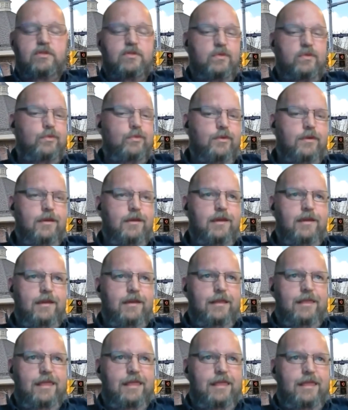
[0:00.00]
So
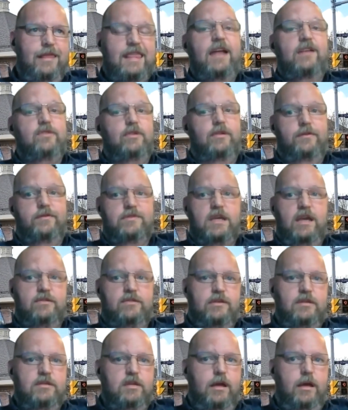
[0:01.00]
that service
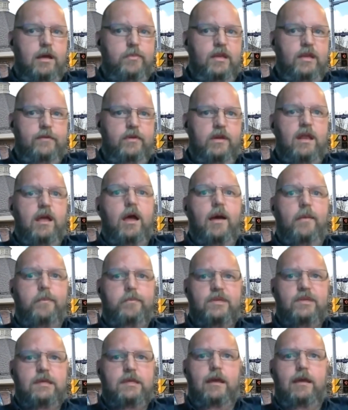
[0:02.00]
actually saw a bit of an
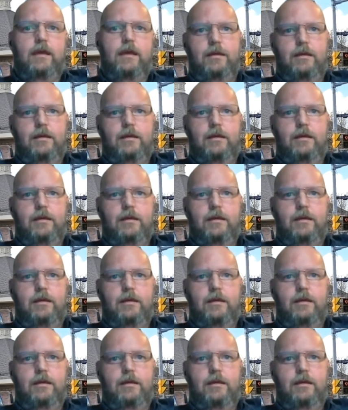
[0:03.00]
uptick